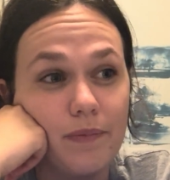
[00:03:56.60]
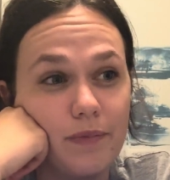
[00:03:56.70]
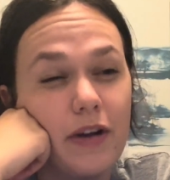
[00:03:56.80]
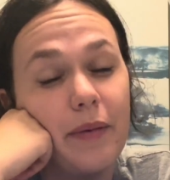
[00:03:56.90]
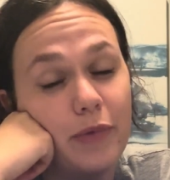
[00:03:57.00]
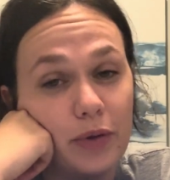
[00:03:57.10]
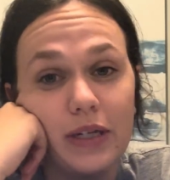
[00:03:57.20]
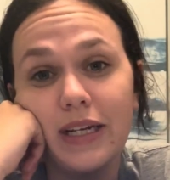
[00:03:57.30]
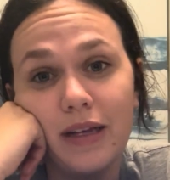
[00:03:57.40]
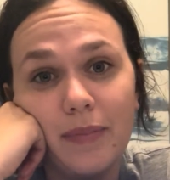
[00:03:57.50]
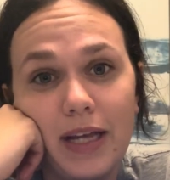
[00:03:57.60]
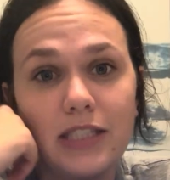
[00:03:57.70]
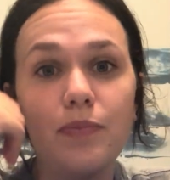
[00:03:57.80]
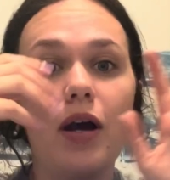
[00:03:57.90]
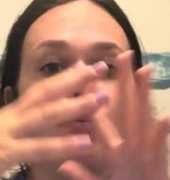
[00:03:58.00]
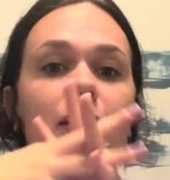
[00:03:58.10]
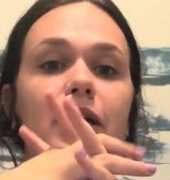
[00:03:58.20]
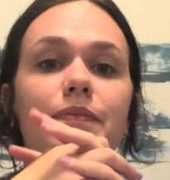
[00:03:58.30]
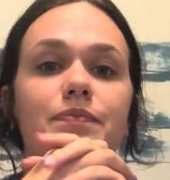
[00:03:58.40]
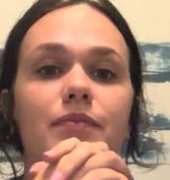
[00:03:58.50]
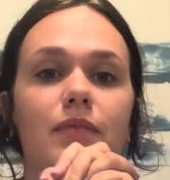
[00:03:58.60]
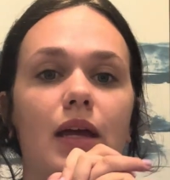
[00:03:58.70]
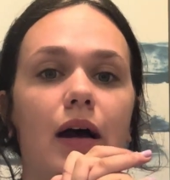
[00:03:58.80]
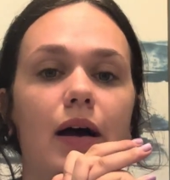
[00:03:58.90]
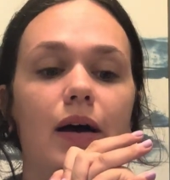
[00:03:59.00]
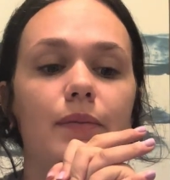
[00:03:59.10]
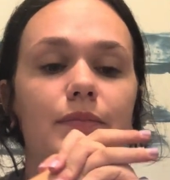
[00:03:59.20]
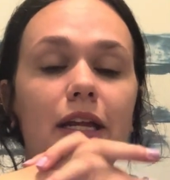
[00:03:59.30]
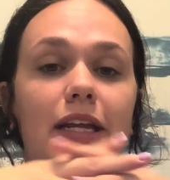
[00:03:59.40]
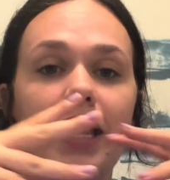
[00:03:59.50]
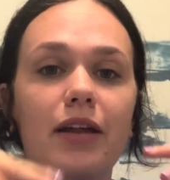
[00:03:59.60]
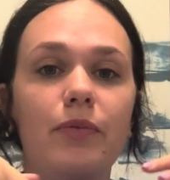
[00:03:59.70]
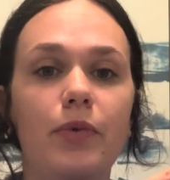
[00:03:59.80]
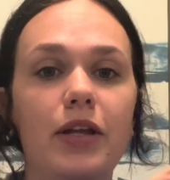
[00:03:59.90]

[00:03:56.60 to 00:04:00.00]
community based probably. And again,